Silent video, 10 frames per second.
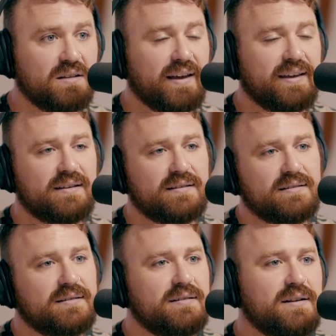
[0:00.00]
Like,
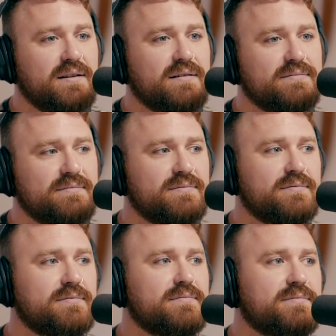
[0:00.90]
you know,
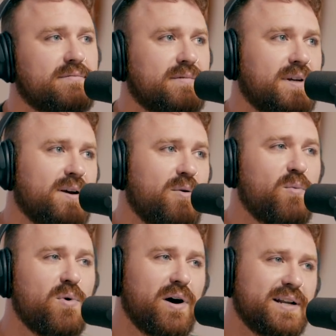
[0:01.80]

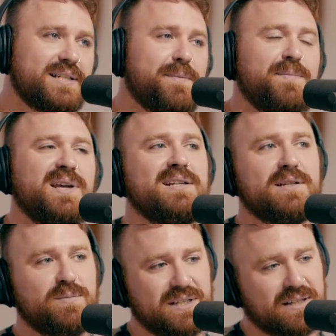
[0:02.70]
what does it mean
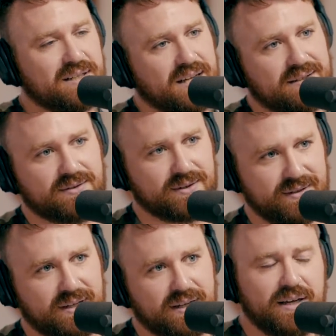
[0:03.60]
to be successful?
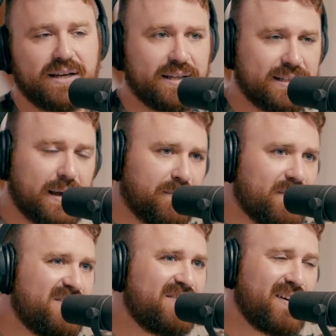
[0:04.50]
Is
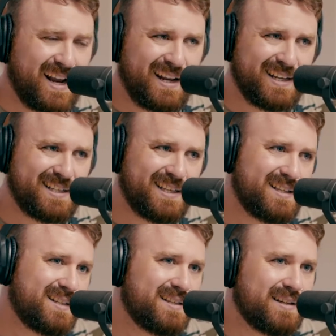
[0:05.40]
that
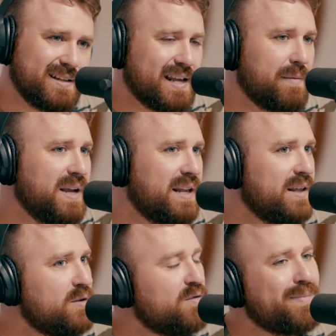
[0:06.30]
finances? Is that
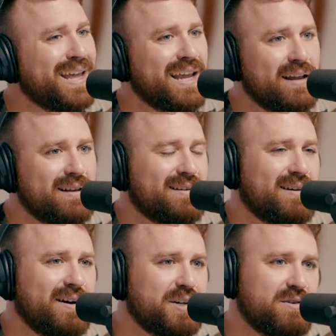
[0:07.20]
meaning you've made
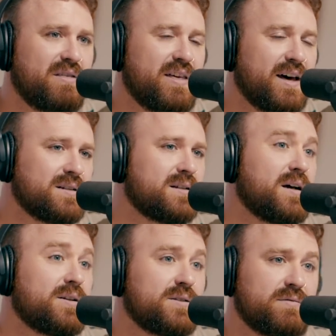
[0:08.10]

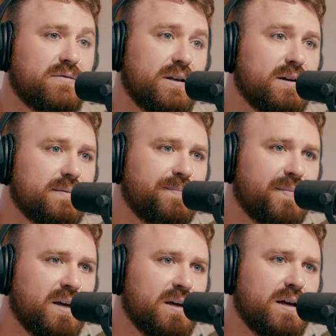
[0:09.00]
$100,000 for the year?
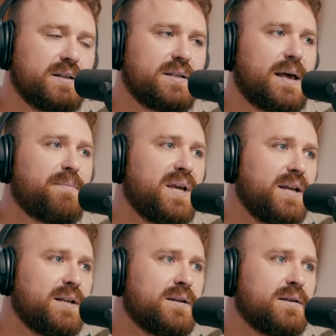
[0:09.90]
Does that
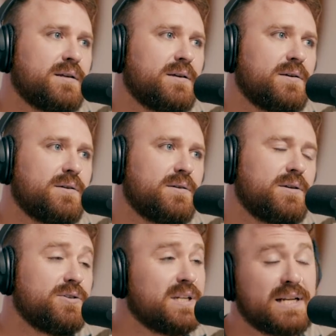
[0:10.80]
mean
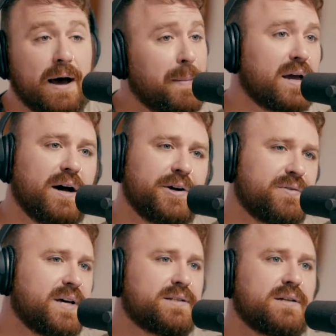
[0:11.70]
you did not make
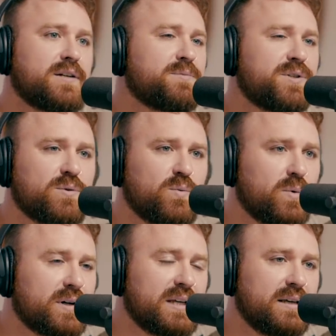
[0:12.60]
$100,000, but you're
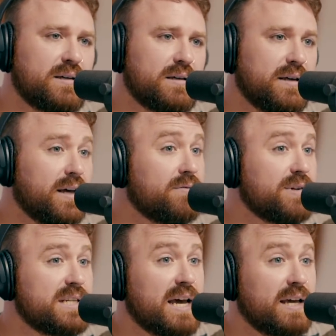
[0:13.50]
working
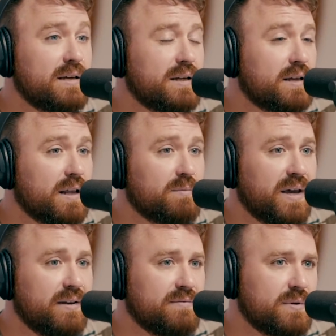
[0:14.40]
every day and you're getting
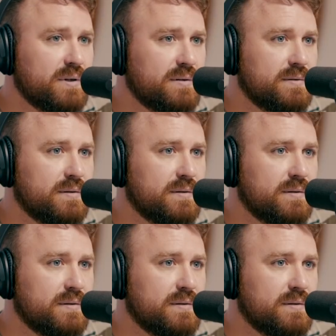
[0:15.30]
paid for it?